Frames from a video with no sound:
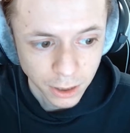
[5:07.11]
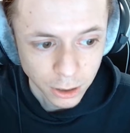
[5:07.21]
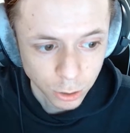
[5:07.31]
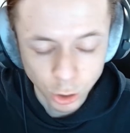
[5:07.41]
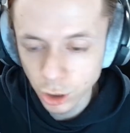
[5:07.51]

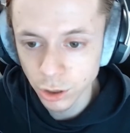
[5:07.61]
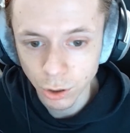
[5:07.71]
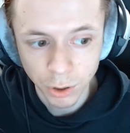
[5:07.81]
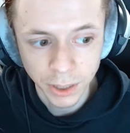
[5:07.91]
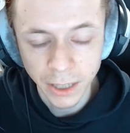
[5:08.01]
so just
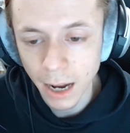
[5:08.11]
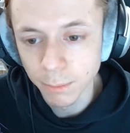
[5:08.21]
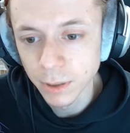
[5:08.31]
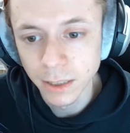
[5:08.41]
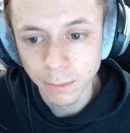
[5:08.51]
turn that up
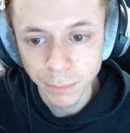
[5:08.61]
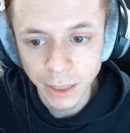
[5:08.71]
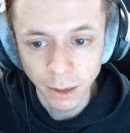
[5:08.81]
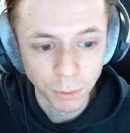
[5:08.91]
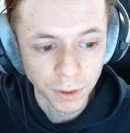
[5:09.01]
and be
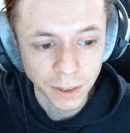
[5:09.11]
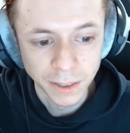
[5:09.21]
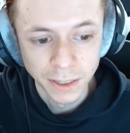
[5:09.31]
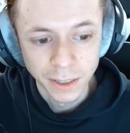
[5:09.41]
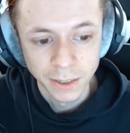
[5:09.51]
done with it.